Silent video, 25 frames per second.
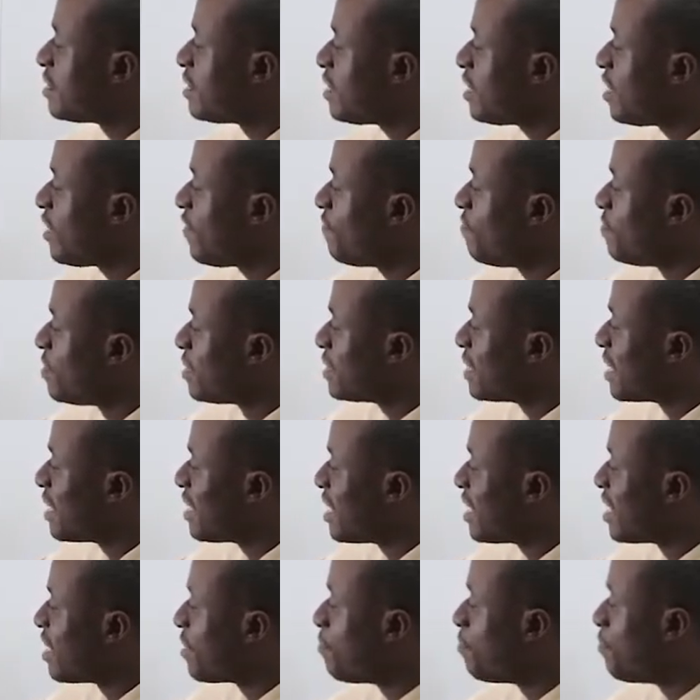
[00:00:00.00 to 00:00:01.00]
Mr.
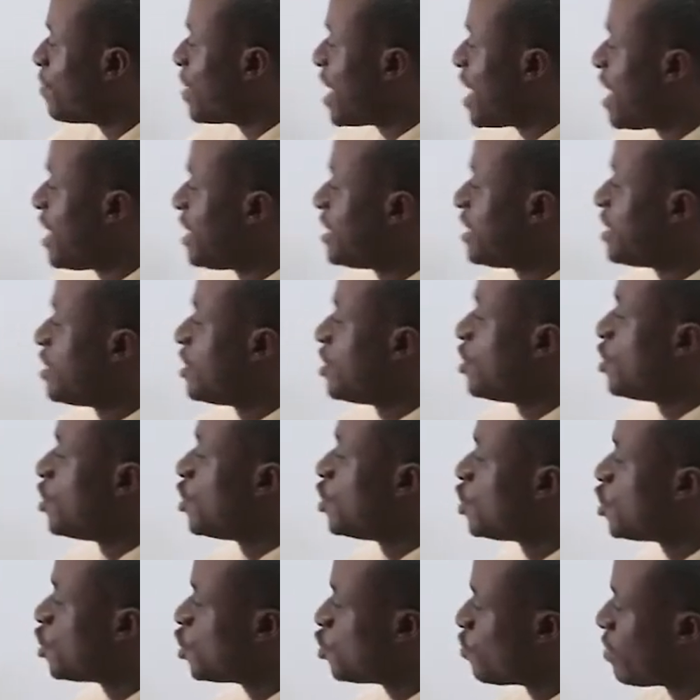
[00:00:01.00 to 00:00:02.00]
Nana paid
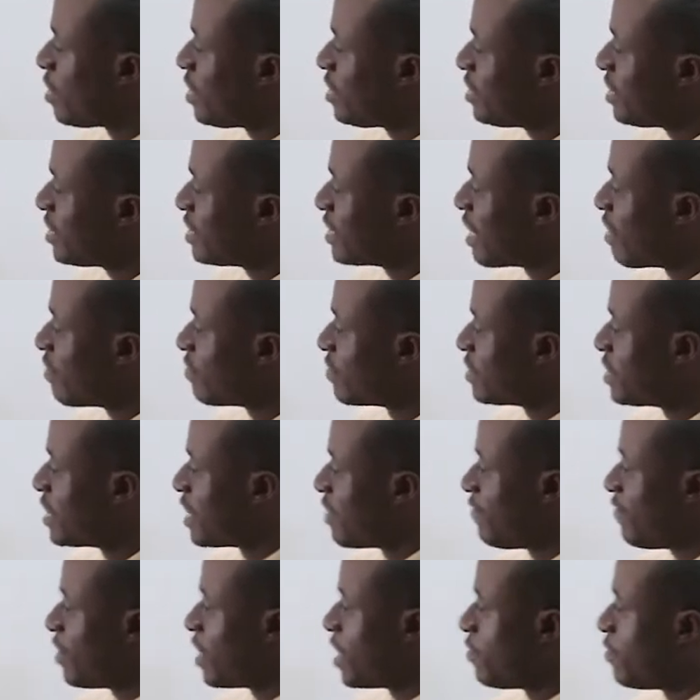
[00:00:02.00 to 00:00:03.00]

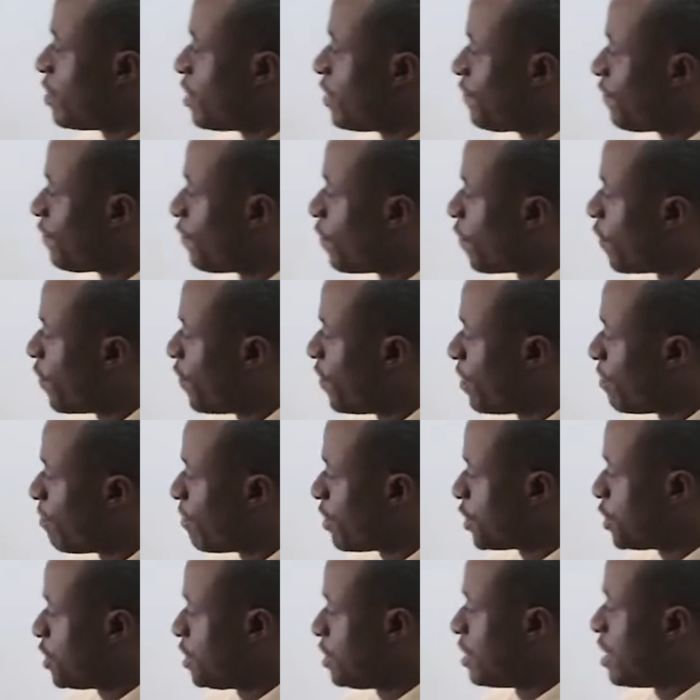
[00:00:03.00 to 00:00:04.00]
20,700 for the
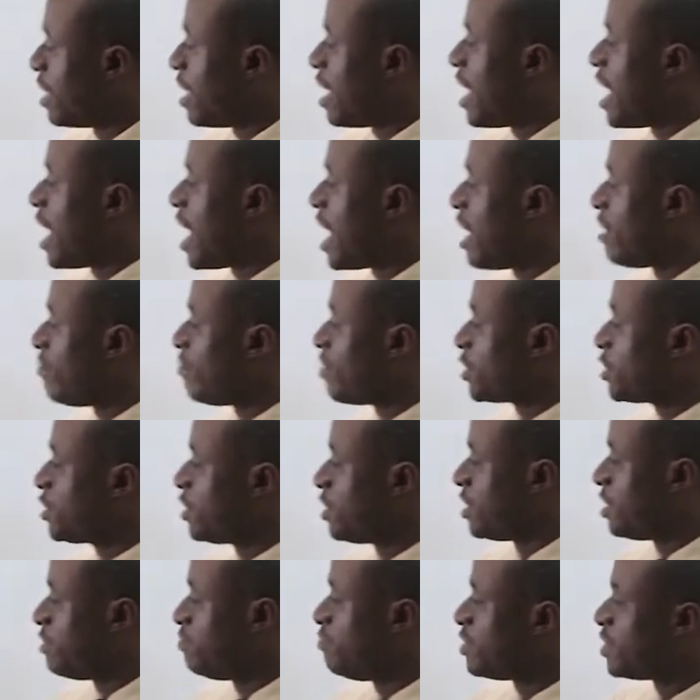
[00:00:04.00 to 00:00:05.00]
machine, how much
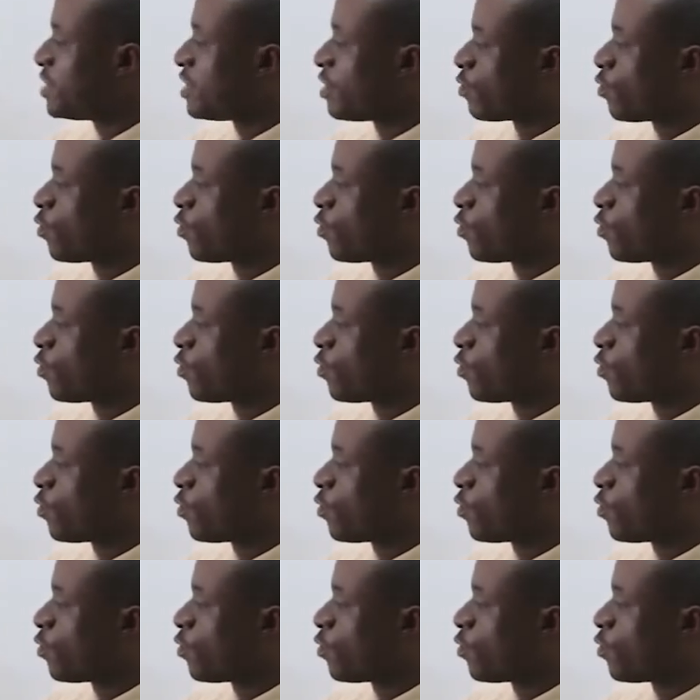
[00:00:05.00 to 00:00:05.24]
did Mr.